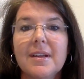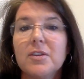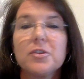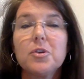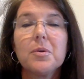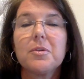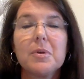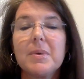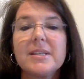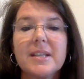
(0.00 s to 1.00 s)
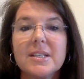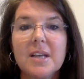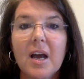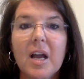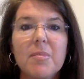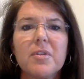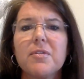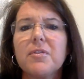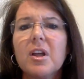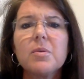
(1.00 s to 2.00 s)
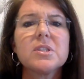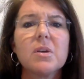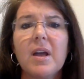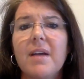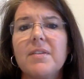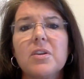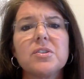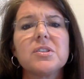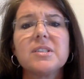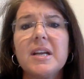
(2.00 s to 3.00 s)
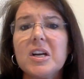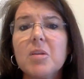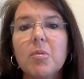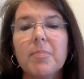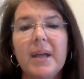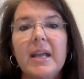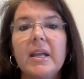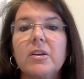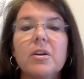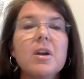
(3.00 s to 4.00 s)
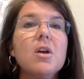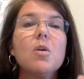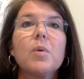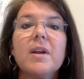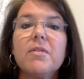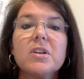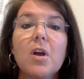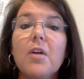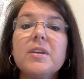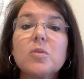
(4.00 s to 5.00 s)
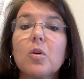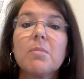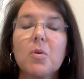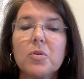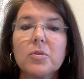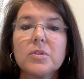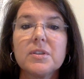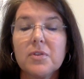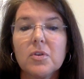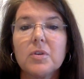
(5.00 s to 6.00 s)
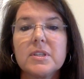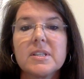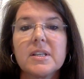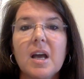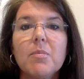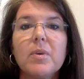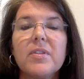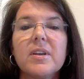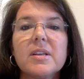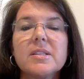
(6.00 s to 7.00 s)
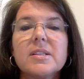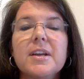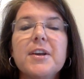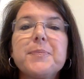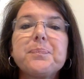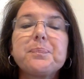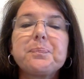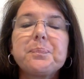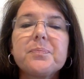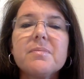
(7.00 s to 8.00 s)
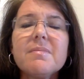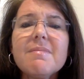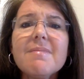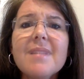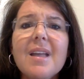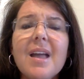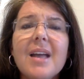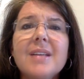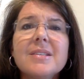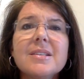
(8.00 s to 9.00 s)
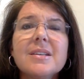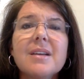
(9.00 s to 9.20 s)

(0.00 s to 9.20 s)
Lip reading: or 2 or 3 weeks at a time, or the flow is so heavy, or just terrible pain, or whatever, all these hormonal difficulties that come with this. And